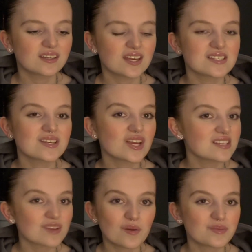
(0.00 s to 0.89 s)
is it's
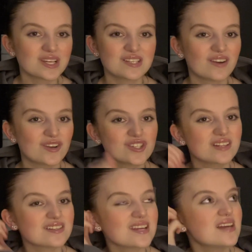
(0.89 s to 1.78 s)
so impressive how she
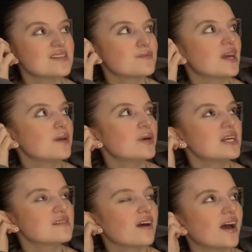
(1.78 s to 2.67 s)
understands me, but
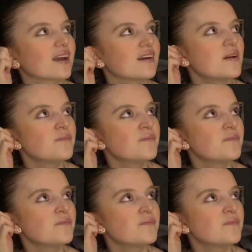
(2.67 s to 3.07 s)
it's like